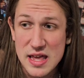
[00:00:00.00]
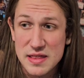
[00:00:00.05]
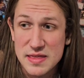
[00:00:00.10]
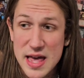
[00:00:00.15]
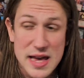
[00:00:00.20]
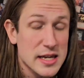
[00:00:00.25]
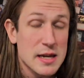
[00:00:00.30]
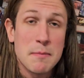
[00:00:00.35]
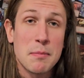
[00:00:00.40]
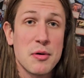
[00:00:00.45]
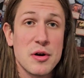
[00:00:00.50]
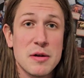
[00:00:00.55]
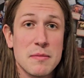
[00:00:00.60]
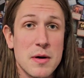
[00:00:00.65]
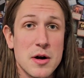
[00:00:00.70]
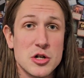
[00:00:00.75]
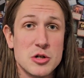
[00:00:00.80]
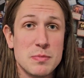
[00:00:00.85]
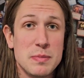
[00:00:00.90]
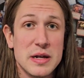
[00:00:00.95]
pretty
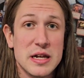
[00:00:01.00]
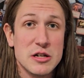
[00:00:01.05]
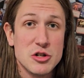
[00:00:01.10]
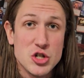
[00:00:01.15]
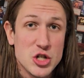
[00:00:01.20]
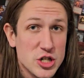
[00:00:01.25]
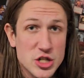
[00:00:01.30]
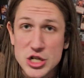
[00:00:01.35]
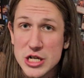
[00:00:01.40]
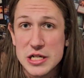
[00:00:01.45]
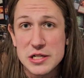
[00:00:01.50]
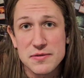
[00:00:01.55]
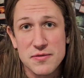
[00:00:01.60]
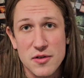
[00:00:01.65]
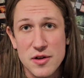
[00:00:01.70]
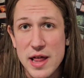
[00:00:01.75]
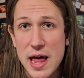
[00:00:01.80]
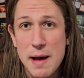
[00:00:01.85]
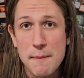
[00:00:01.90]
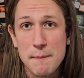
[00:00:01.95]
much be GG's
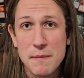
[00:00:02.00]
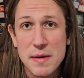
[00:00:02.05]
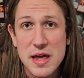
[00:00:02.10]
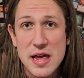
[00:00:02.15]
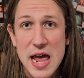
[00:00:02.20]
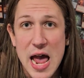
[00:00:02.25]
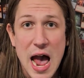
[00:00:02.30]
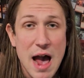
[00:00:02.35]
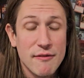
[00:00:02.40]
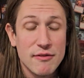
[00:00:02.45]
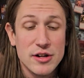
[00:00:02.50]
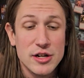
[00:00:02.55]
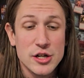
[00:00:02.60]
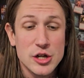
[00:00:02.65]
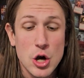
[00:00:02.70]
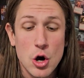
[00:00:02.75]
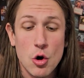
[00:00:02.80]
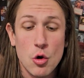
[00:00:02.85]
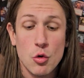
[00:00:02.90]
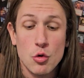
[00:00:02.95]
for them. having to
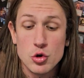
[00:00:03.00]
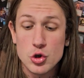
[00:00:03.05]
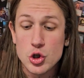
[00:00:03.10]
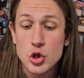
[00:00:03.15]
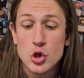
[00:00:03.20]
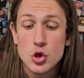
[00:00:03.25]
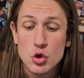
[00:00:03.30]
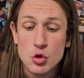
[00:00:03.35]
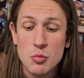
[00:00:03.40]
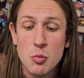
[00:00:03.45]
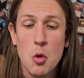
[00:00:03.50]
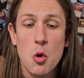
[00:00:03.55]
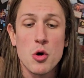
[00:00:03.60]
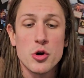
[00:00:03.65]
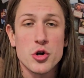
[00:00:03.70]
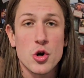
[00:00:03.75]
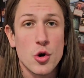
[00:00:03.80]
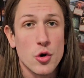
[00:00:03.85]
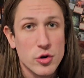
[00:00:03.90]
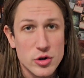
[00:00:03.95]
go 2
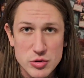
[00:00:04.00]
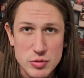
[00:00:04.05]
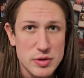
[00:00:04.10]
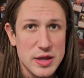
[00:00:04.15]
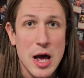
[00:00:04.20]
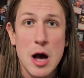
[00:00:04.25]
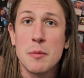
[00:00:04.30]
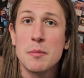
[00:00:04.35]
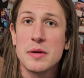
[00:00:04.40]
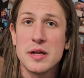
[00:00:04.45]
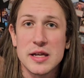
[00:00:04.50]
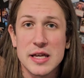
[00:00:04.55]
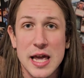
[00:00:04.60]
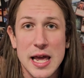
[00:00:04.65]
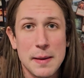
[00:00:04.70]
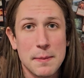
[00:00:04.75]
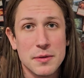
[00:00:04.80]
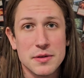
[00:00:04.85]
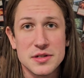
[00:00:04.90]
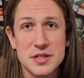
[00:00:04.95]
more turns without being
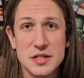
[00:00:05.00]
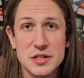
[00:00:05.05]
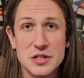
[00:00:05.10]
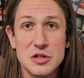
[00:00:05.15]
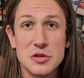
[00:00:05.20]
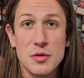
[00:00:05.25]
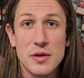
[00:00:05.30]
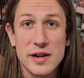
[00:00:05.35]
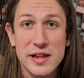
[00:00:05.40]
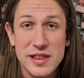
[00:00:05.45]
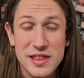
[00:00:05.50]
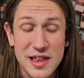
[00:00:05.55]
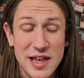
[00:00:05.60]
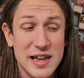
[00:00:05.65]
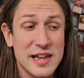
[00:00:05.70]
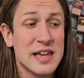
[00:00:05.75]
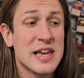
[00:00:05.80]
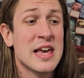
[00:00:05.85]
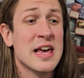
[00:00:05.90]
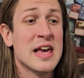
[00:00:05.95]
able to do
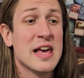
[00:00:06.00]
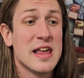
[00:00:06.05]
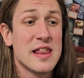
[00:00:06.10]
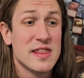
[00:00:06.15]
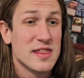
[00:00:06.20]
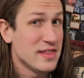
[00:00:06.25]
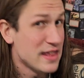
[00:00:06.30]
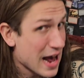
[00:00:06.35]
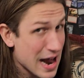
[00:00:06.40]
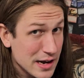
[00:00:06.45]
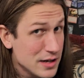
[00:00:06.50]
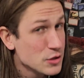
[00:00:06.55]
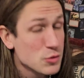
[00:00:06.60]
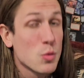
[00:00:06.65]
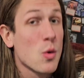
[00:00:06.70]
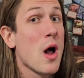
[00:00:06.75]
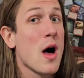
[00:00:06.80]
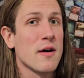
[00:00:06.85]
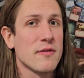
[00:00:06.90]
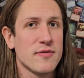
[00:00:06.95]
anything, that is
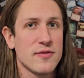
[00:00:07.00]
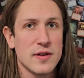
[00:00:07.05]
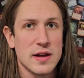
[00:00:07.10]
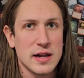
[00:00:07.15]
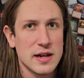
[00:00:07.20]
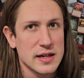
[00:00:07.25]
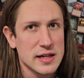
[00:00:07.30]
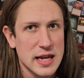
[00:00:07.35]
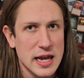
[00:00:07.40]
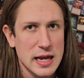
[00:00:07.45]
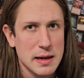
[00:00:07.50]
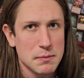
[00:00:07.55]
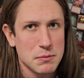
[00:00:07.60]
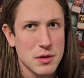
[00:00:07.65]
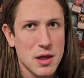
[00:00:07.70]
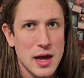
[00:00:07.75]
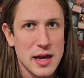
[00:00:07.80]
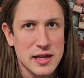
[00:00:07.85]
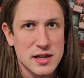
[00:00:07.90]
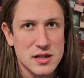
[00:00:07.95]
rough in a
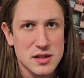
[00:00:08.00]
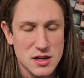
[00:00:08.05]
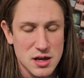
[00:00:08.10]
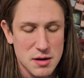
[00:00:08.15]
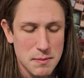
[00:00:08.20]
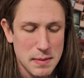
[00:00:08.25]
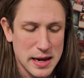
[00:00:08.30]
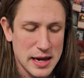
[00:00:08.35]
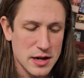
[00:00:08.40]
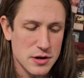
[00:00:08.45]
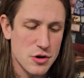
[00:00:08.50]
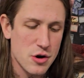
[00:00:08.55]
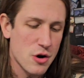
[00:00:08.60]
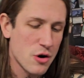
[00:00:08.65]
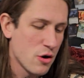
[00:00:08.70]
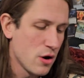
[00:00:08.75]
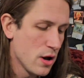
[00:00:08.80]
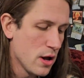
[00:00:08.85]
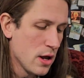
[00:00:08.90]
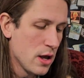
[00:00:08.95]
game like
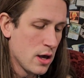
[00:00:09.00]
Commander.